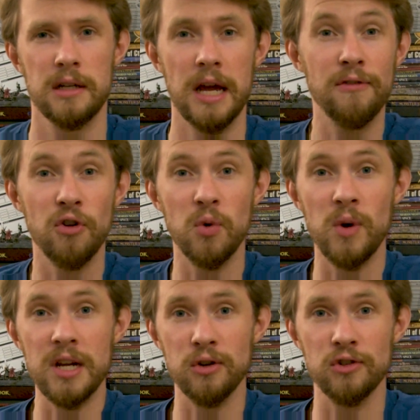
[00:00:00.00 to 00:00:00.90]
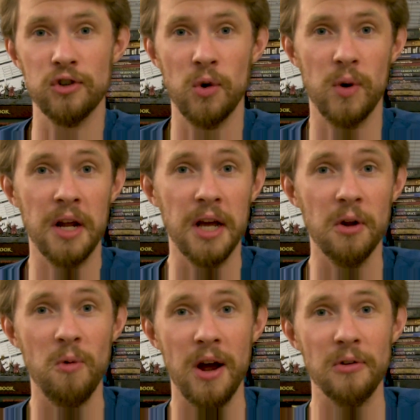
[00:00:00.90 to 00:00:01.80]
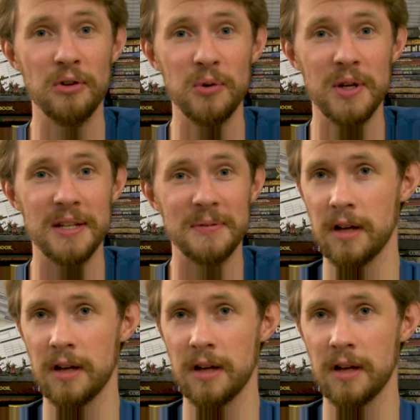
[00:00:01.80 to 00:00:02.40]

every week or so when I get around to it.